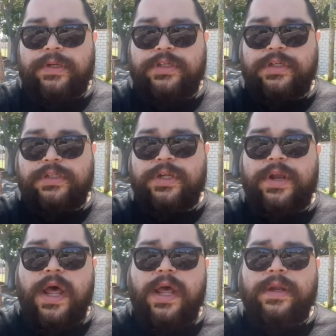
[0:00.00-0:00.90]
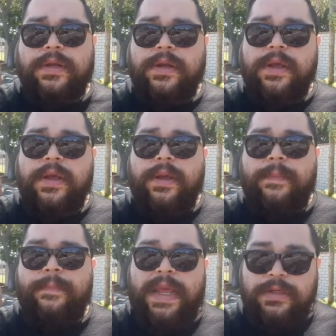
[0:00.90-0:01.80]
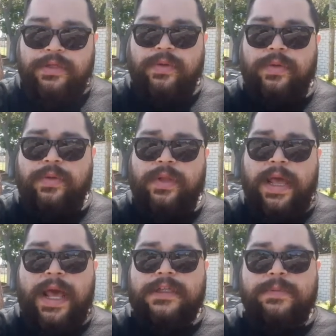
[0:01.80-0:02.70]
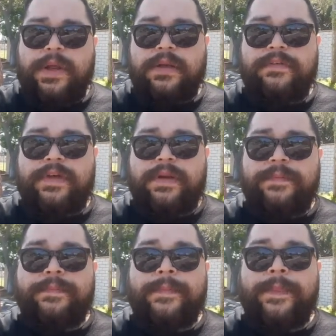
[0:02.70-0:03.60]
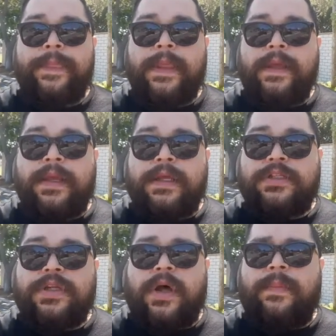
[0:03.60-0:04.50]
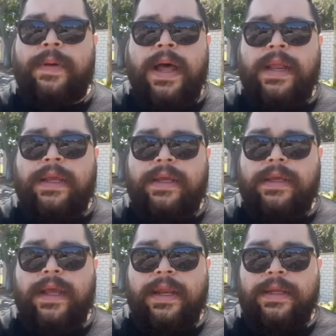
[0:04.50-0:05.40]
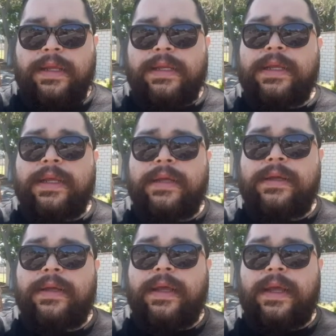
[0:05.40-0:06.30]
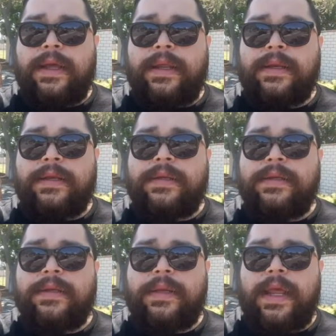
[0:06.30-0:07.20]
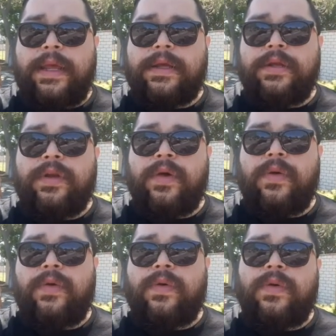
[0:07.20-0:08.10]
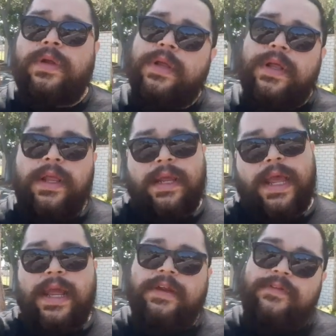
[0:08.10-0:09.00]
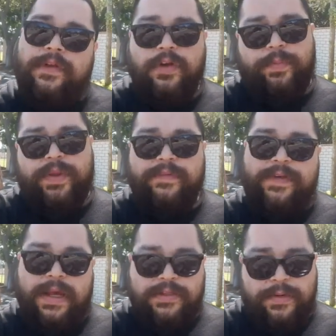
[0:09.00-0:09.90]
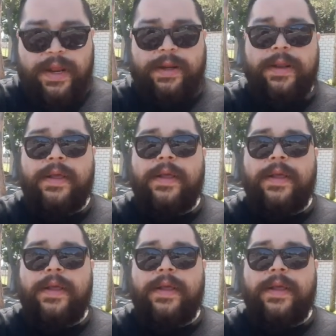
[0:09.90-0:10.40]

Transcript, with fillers: which is the non-mental aspect of it. It's all body and healing and like no kind of loopy effects, right?